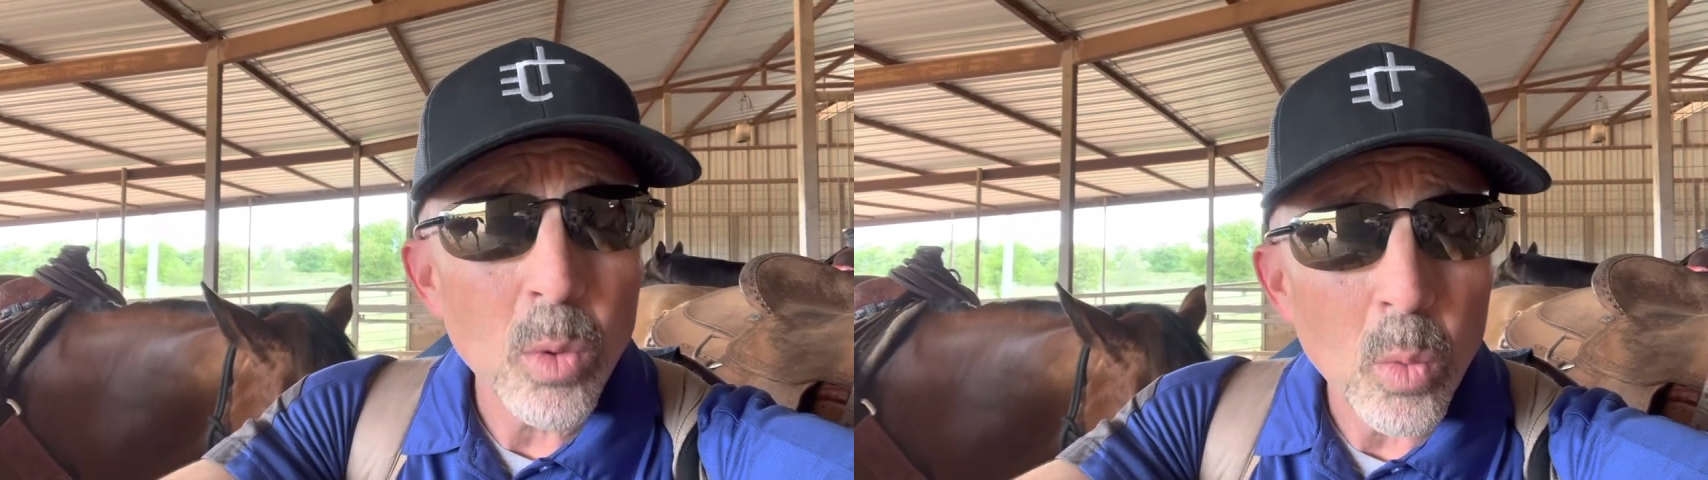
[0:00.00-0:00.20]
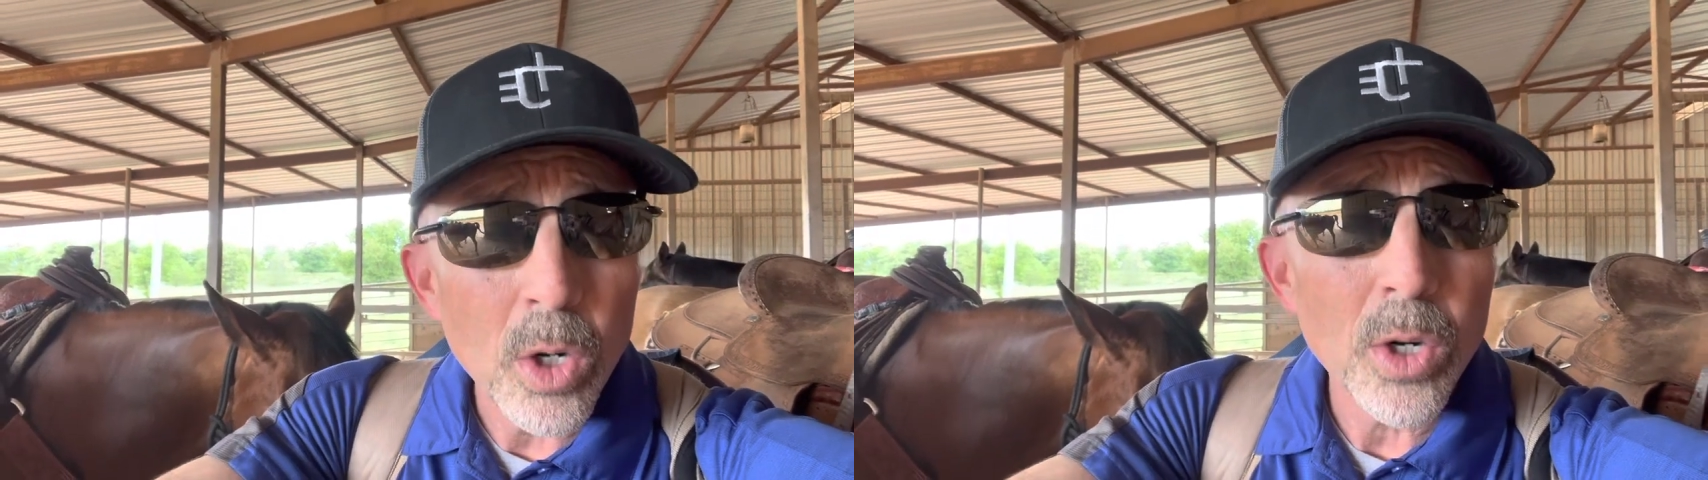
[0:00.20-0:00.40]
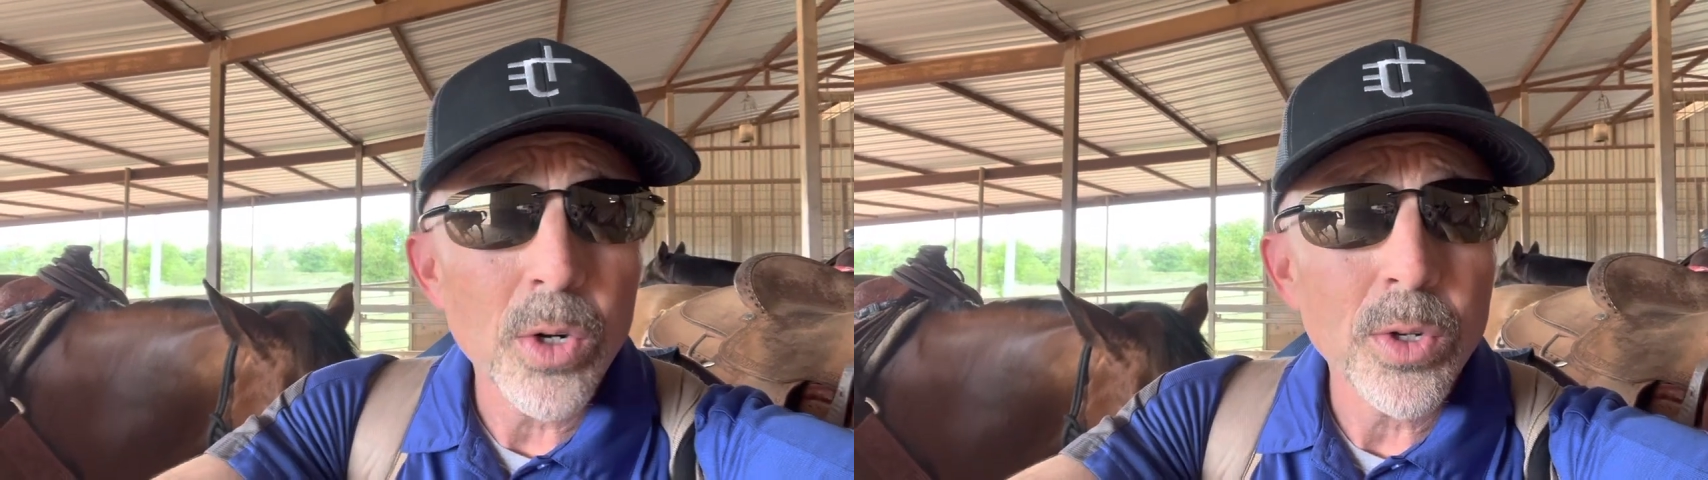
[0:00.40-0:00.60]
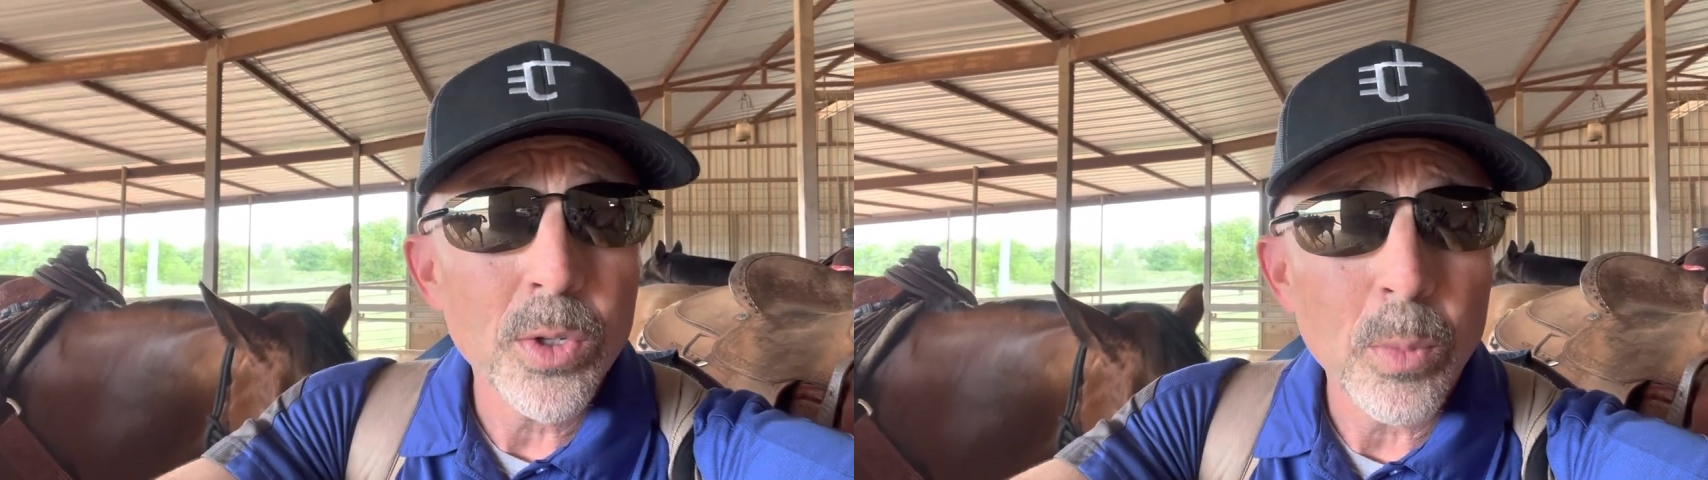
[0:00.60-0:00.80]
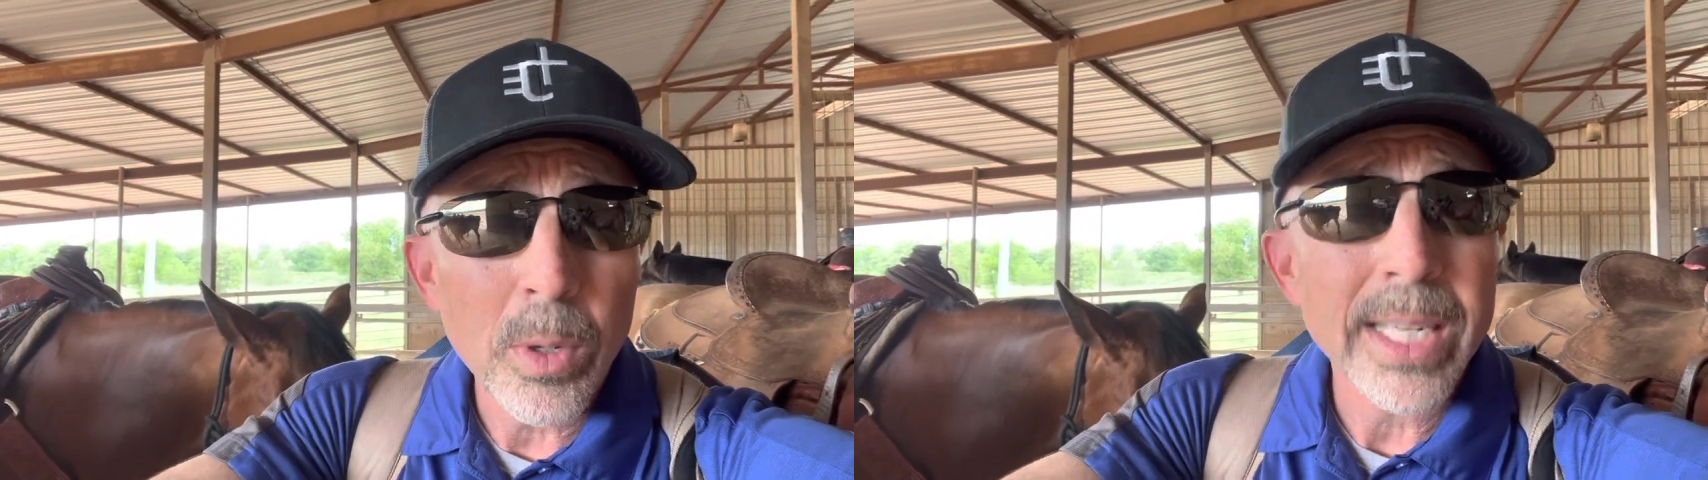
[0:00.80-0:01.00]
Word
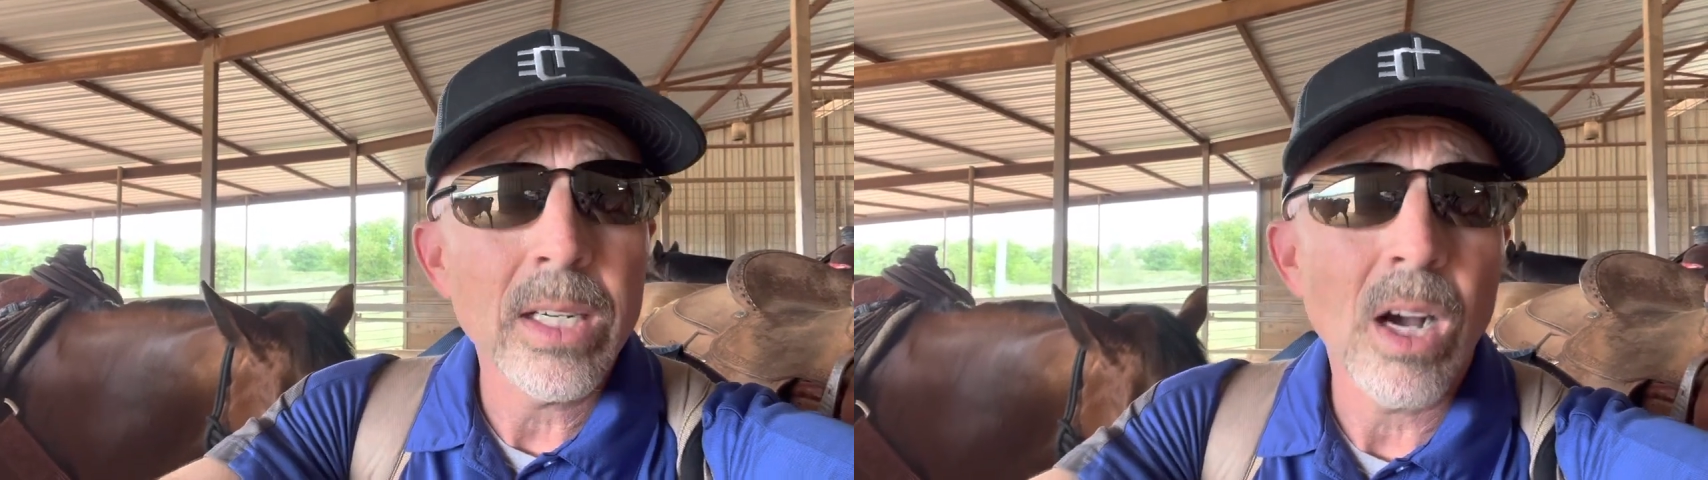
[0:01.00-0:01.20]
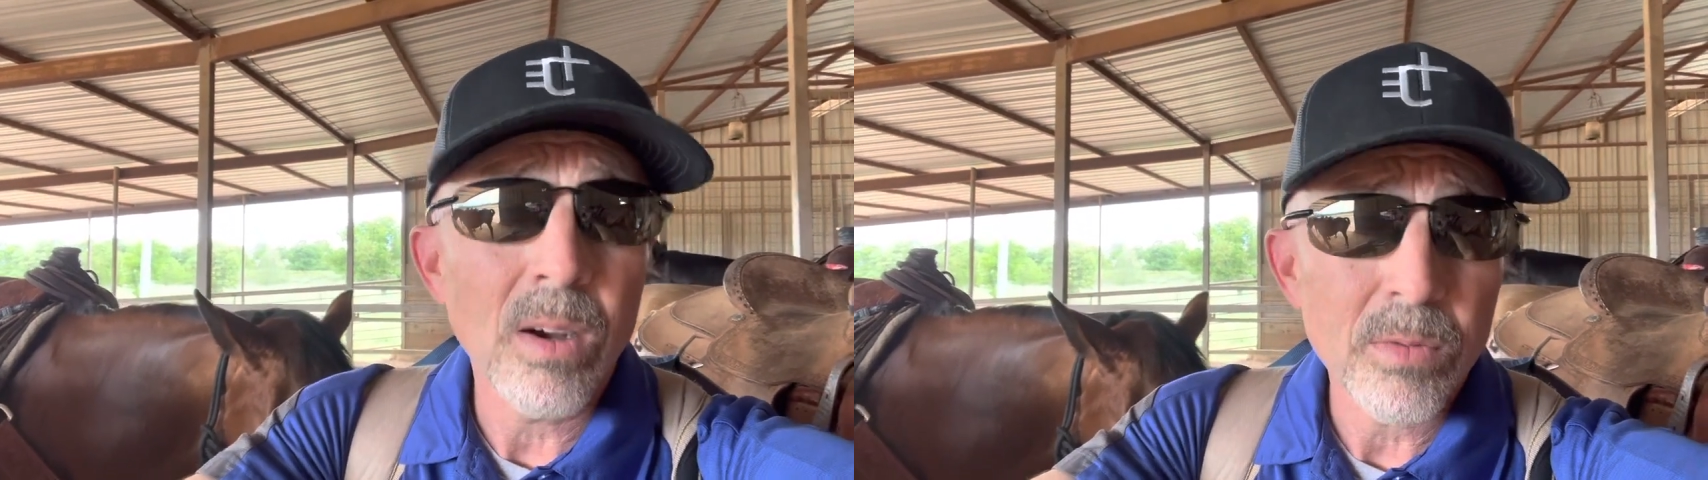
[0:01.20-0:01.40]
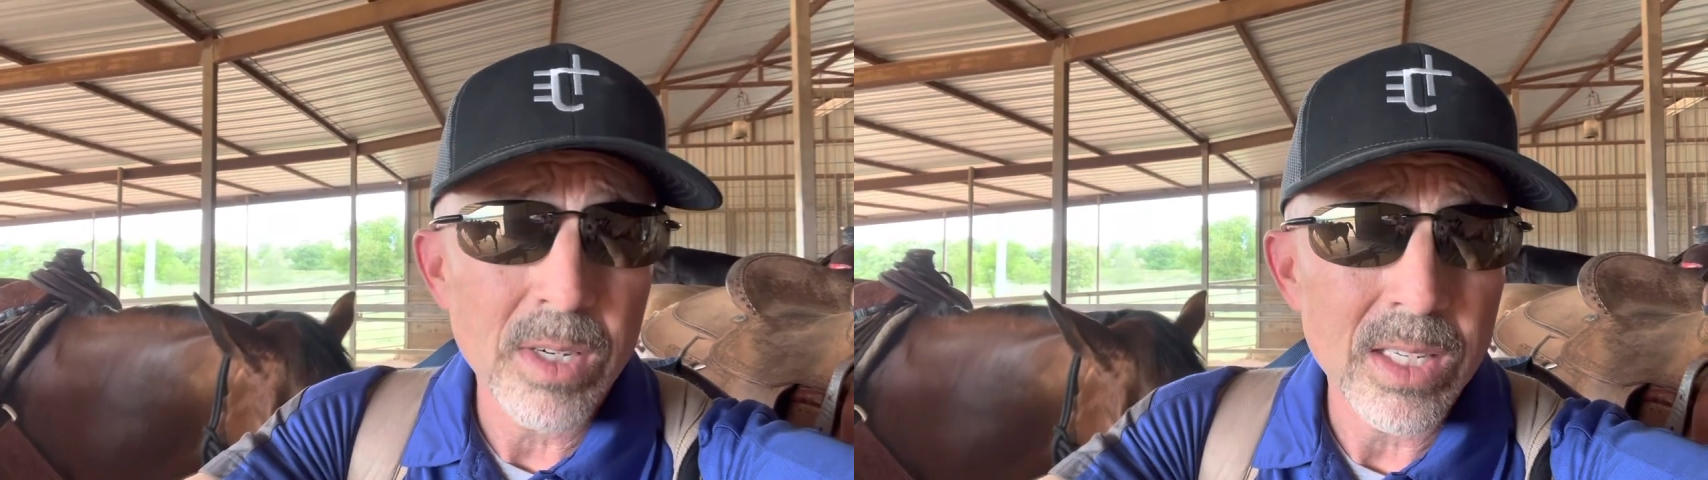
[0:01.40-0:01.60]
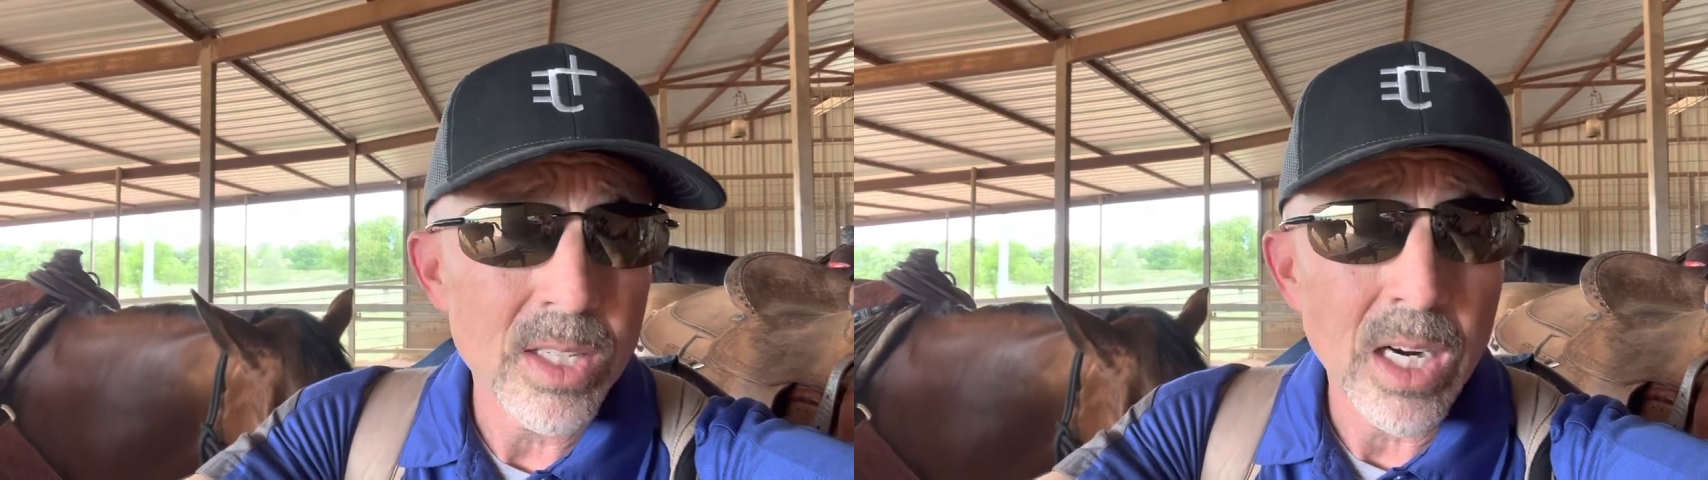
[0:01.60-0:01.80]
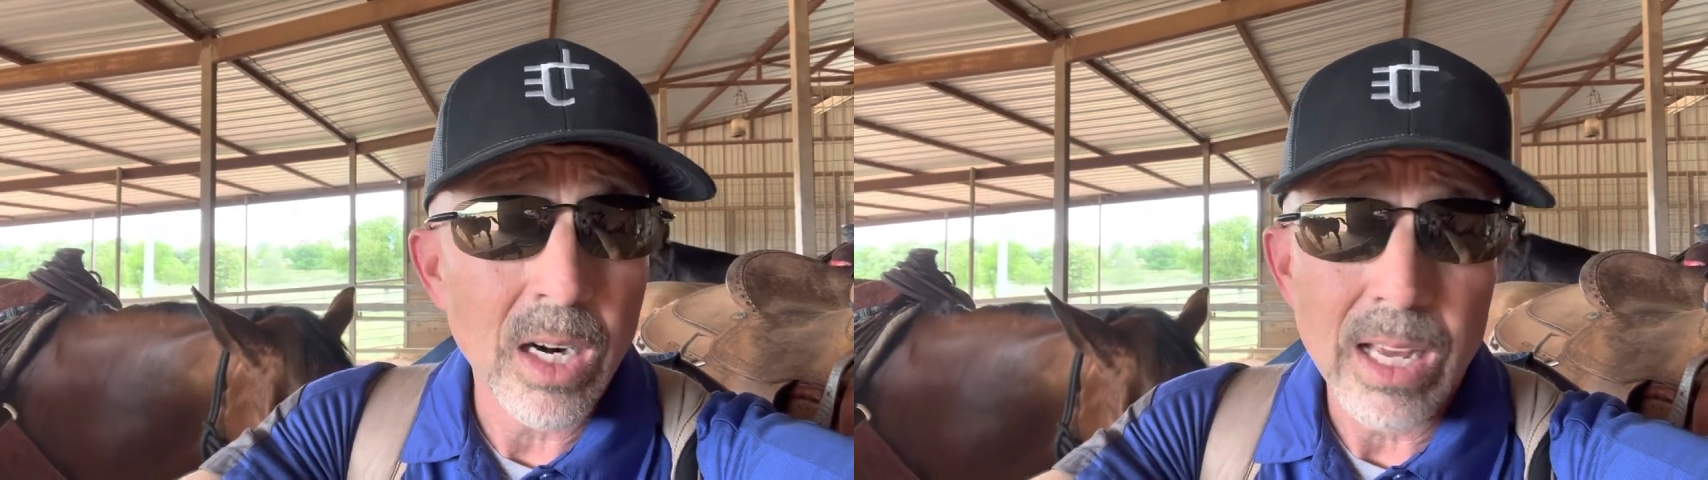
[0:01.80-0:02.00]
to bring confidence
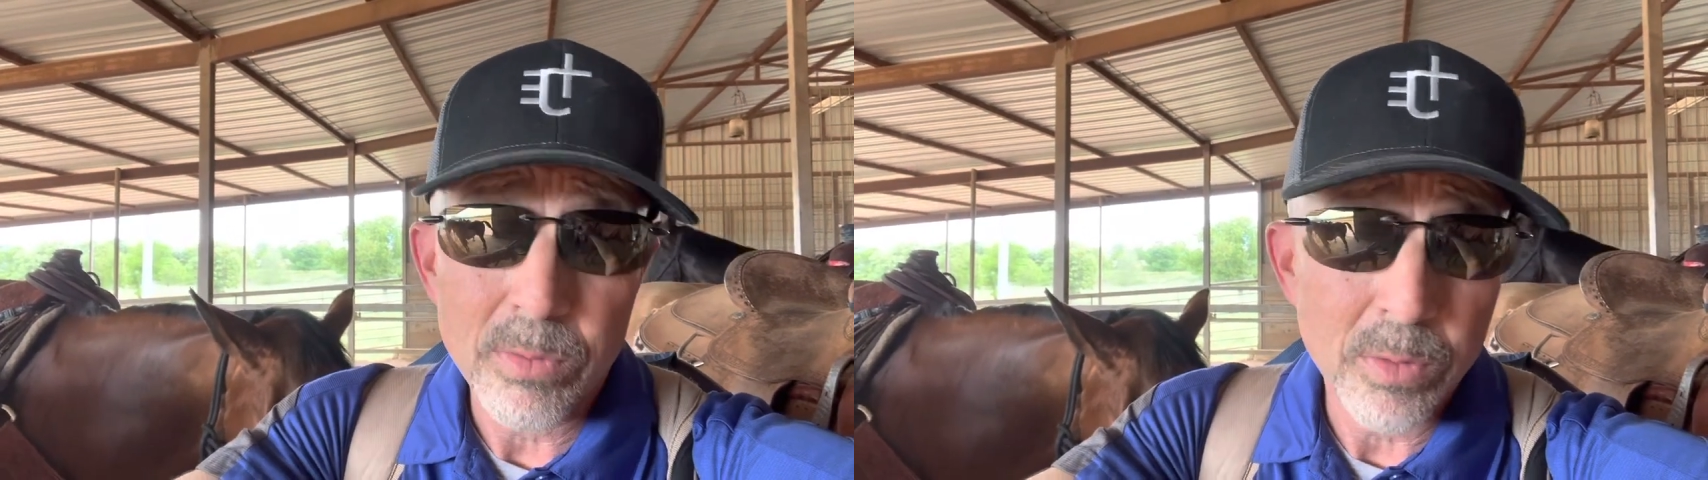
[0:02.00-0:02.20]
in our life?